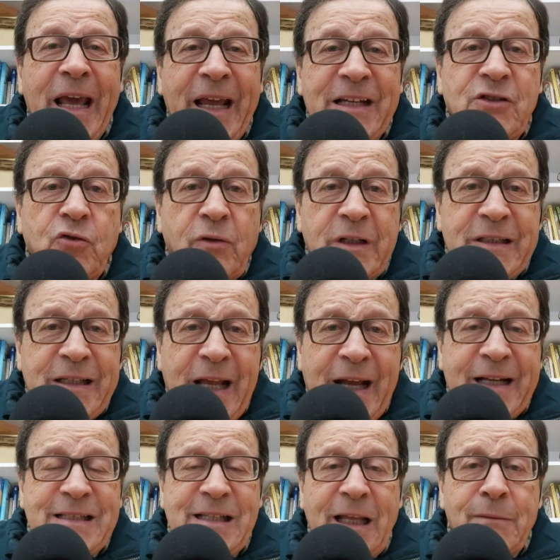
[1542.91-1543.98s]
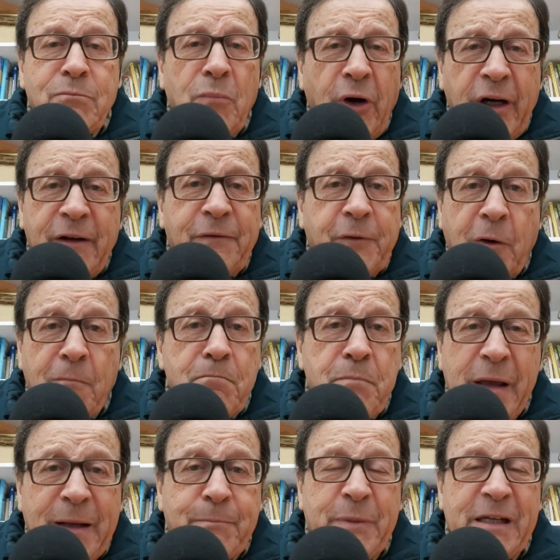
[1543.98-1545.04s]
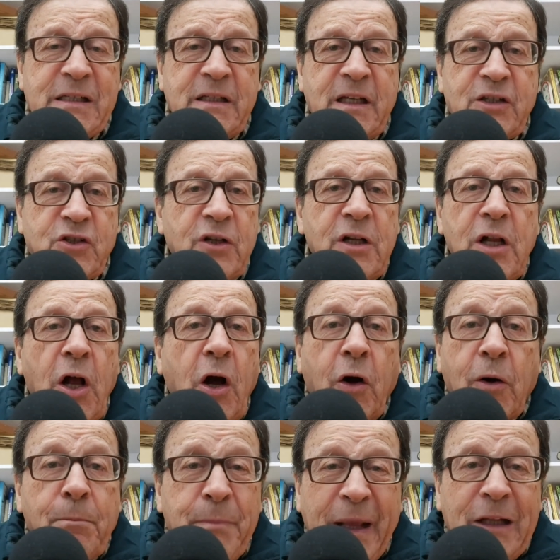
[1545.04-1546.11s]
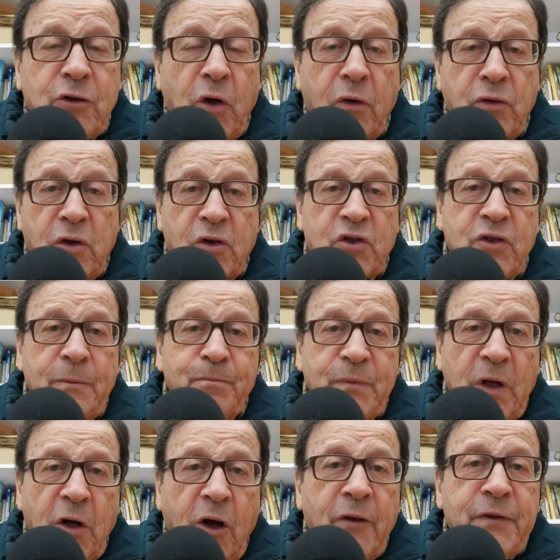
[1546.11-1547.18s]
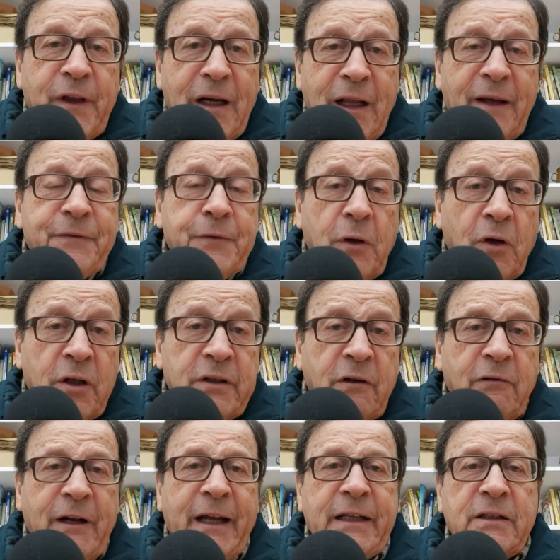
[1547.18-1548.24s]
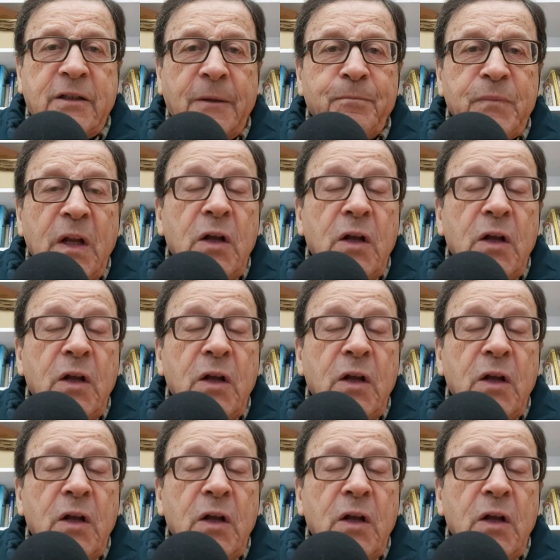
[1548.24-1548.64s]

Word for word: has to accept money from big business or big donors on the left or the right,